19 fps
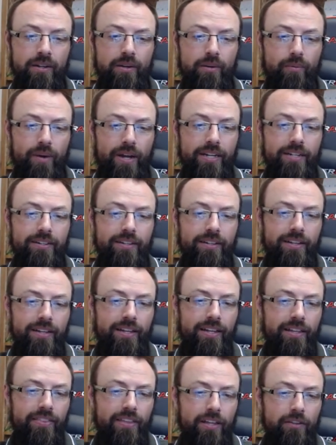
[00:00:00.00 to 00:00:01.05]
right?
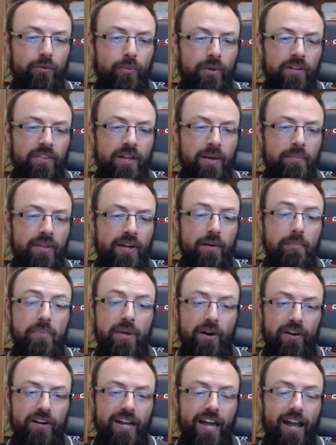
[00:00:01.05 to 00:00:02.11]
That's one of them, their
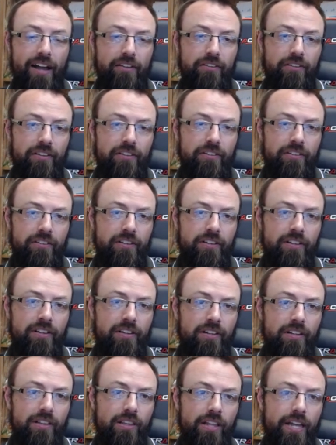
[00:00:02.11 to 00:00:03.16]
paradoxes.
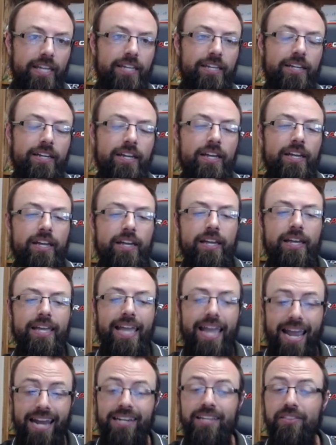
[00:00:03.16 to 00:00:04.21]
Like,
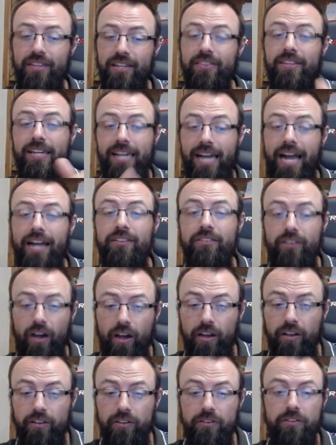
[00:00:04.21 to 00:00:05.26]
anything that God
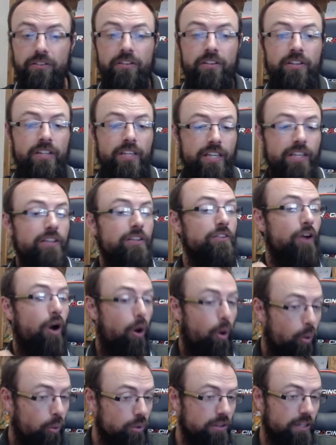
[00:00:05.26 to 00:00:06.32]
does is
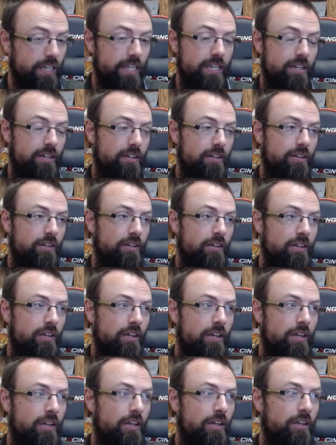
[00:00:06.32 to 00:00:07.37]
holy
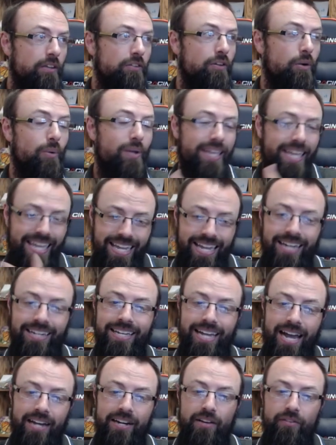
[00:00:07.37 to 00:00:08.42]
so, can
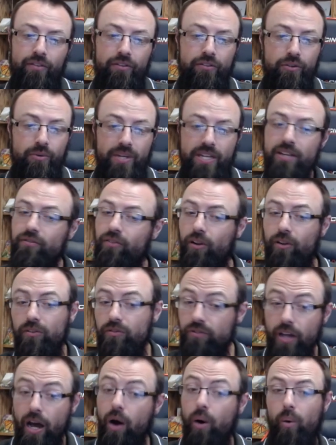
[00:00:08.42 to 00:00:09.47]
God ever do evil?
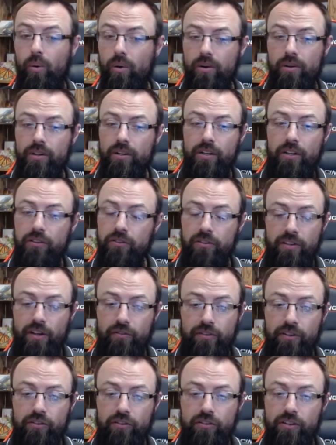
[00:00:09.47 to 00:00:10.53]
No, because the
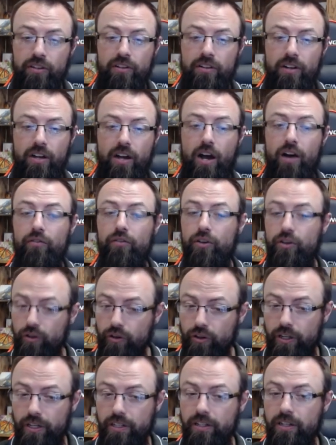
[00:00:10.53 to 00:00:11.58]
definition of
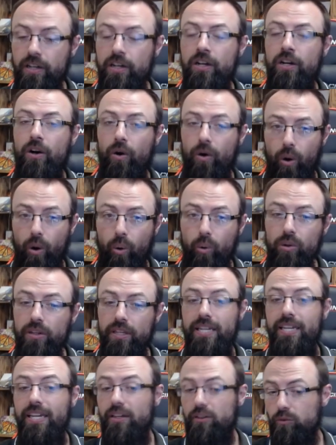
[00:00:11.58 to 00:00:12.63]
good or
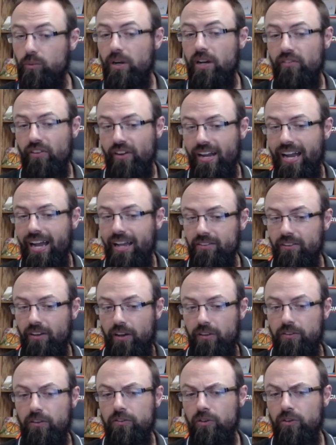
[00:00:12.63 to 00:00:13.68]
holy is whatever God
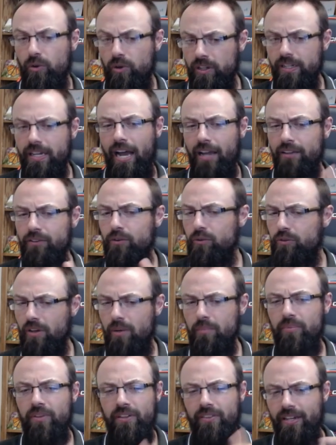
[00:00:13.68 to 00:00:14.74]
does. So, could God do
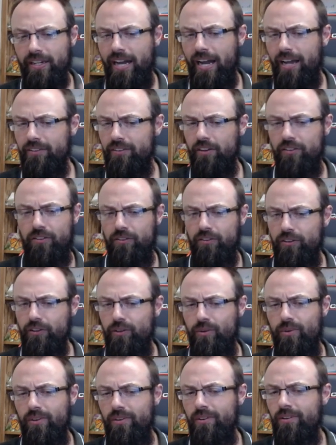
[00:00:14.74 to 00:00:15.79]
something that God doesn't do?